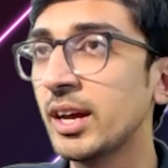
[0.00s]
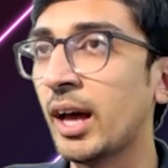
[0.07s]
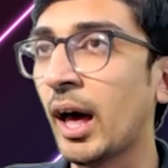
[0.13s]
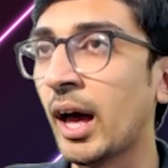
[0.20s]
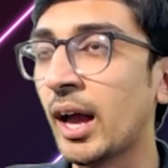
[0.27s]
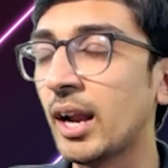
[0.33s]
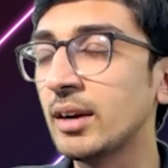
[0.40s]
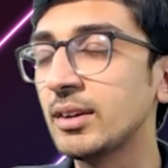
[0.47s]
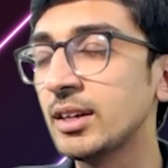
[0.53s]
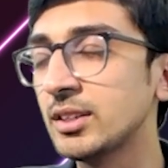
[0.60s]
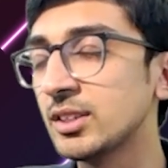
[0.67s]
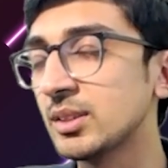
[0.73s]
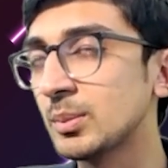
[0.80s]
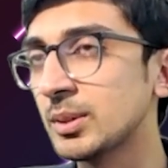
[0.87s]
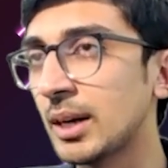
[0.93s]
and hit the
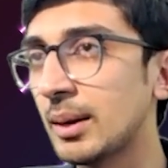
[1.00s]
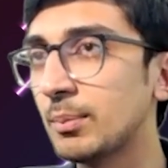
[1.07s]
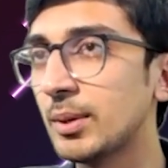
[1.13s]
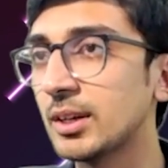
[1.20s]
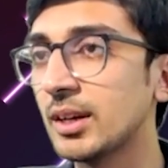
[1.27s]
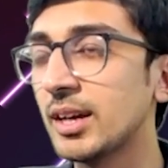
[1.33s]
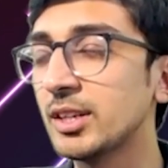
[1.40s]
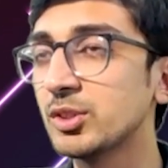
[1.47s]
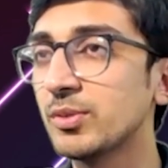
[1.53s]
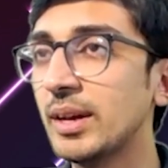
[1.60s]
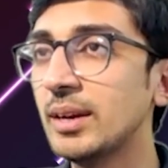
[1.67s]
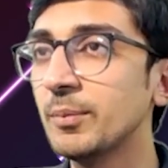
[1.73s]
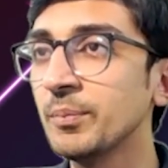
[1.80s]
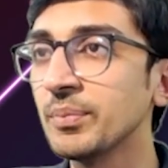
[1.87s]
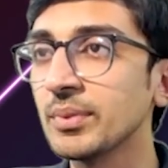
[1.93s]
subscribe button as
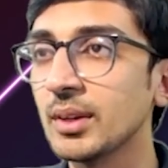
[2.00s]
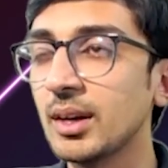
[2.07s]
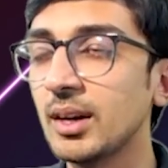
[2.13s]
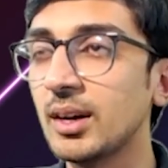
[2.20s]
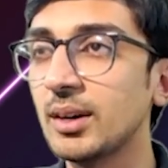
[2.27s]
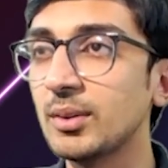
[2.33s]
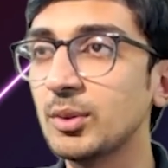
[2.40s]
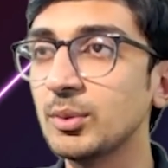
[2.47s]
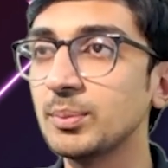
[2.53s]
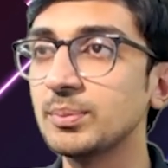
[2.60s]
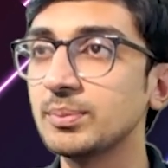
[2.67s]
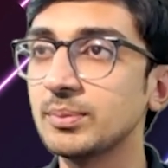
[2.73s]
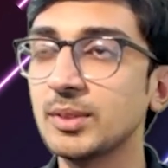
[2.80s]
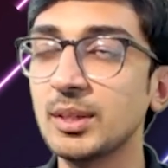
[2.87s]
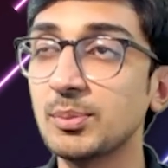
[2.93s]
well to
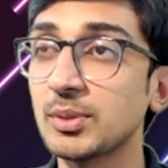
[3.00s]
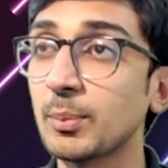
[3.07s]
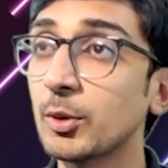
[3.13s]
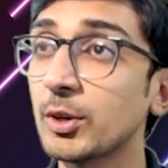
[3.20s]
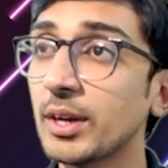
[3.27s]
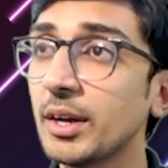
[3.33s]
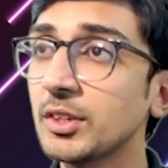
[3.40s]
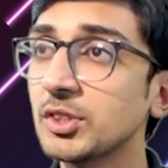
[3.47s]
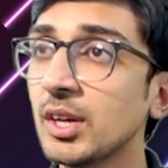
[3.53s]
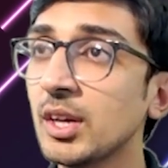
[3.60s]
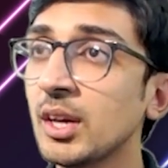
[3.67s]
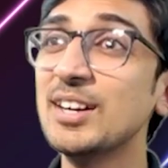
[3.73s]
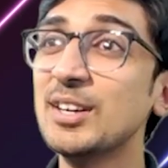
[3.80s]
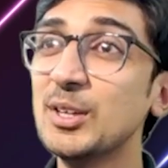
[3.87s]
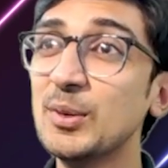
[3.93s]
keep supporting us. Do you